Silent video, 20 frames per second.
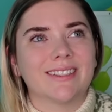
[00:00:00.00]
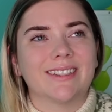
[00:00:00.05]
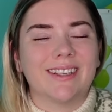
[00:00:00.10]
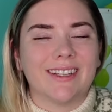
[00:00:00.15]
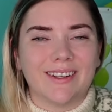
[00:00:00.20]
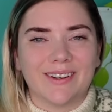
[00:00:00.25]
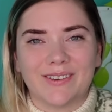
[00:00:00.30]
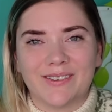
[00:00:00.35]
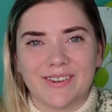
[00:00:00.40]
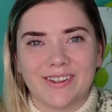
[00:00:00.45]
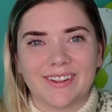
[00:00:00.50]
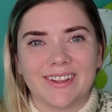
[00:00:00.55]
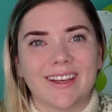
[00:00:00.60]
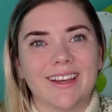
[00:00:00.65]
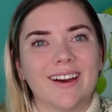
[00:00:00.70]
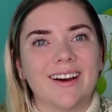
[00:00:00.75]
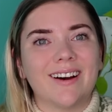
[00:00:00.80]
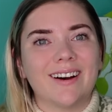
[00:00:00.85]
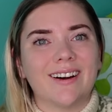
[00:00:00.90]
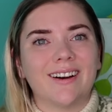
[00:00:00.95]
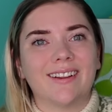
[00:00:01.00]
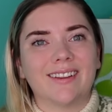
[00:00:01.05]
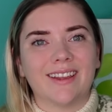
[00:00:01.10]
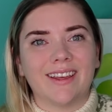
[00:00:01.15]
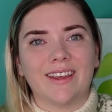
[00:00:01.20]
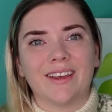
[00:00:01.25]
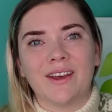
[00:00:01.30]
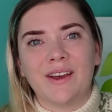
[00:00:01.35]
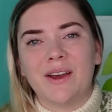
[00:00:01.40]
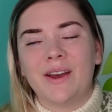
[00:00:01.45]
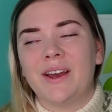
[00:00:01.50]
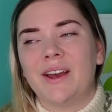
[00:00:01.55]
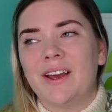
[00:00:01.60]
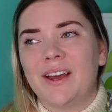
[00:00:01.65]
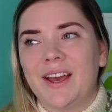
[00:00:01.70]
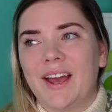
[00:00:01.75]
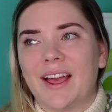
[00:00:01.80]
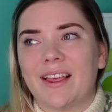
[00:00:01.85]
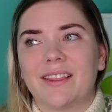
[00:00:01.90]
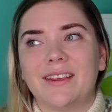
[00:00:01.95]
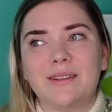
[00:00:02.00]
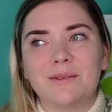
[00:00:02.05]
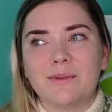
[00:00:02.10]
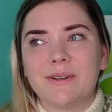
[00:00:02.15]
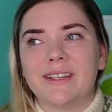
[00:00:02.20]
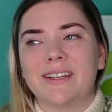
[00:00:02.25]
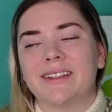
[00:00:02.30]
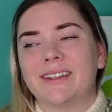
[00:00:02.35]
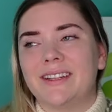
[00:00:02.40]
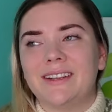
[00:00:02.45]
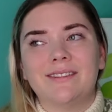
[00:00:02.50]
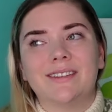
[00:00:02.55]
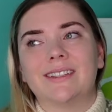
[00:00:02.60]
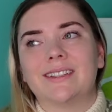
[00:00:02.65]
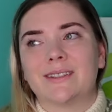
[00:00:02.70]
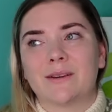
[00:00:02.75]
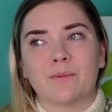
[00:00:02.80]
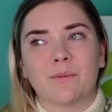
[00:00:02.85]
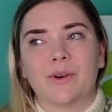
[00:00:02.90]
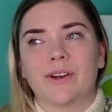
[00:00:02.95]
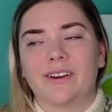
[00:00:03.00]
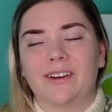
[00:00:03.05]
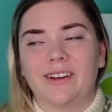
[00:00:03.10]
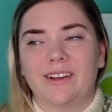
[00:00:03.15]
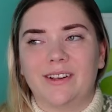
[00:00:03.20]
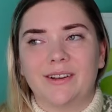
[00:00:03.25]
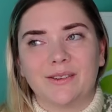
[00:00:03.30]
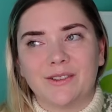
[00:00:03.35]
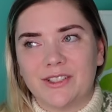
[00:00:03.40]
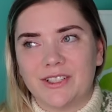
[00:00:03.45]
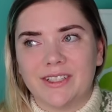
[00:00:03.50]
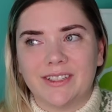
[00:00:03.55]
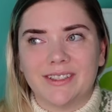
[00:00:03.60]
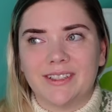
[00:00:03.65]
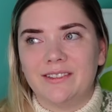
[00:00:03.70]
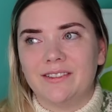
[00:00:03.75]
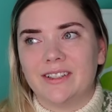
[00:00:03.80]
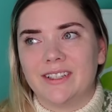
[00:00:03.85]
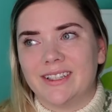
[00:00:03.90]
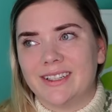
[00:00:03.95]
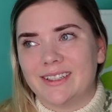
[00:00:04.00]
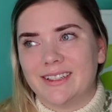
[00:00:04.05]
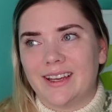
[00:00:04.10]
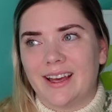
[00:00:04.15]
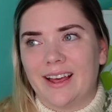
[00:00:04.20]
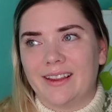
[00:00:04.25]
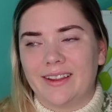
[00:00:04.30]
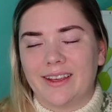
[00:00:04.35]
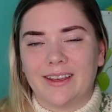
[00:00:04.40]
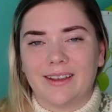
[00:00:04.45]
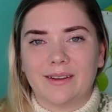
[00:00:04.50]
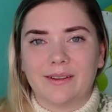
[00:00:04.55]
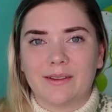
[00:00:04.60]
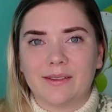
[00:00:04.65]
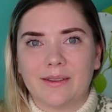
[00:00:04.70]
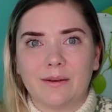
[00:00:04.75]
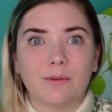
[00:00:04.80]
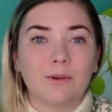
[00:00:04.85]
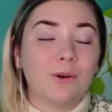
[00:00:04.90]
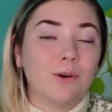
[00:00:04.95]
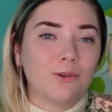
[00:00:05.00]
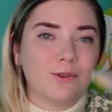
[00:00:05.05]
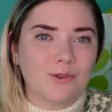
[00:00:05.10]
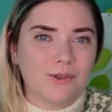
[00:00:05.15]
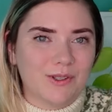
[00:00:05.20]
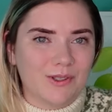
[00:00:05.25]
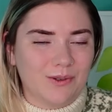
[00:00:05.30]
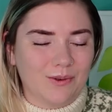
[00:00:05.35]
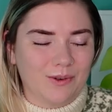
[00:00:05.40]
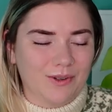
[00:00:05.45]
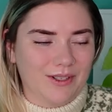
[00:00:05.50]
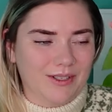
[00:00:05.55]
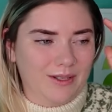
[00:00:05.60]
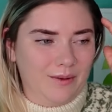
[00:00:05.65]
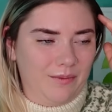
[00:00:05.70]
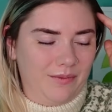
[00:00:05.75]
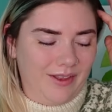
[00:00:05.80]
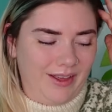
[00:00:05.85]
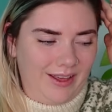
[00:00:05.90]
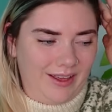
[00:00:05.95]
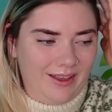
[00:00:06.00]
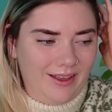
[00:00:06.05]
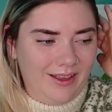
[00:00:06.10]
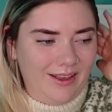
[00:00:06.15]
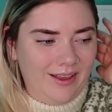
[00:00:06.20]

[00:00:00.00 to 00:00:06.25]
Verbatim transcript: You know, we were like, oh, like at least we didn't leave it somewhere, you know, she didn't leave it at like the grocery store or something.